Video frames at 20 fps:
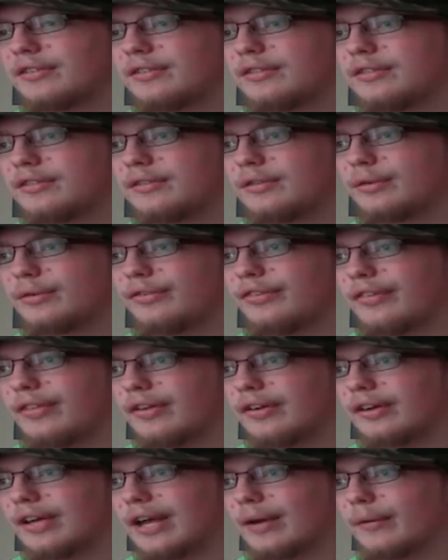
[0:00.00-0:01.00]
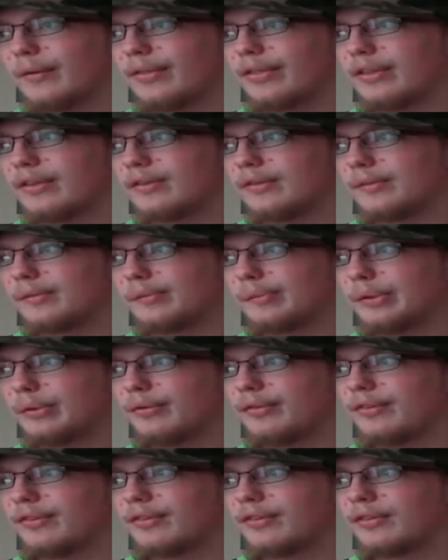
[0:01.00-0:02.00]
who's the guy with the
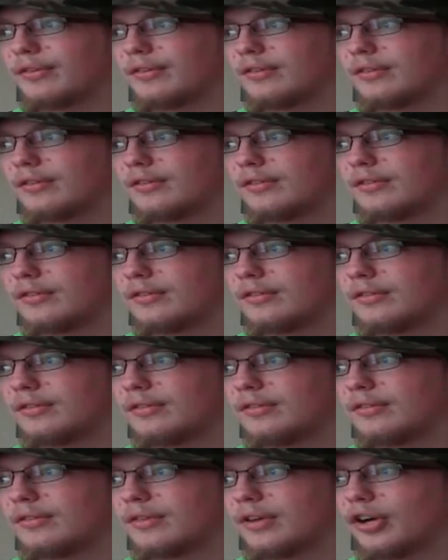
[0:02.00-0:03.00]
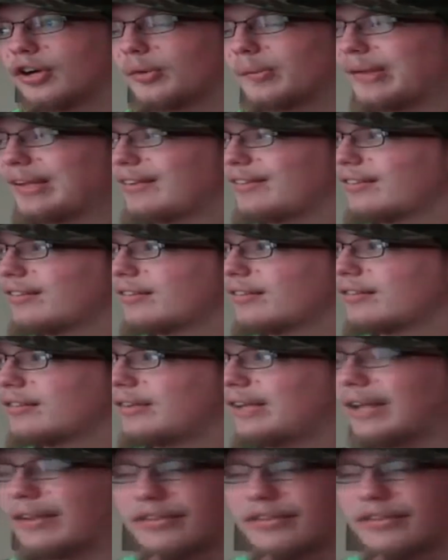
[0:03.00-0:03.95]
boots? Hermes? Yeah, the